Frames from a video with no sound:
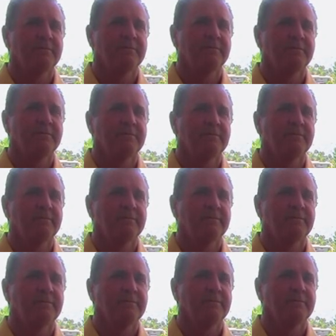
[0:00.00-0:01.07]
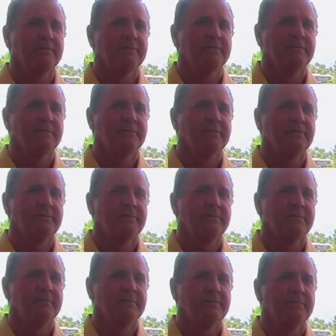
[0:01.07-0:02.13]

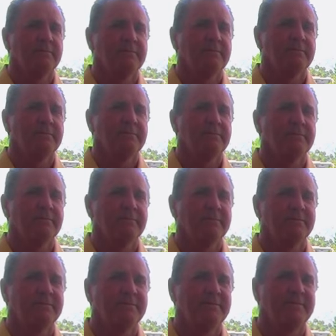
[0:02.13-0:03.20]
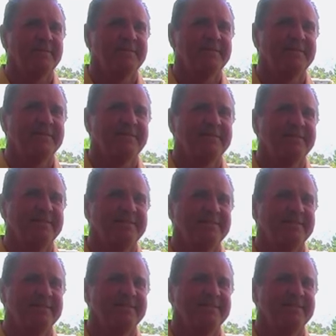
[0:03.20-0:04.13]
The person shown says nothing.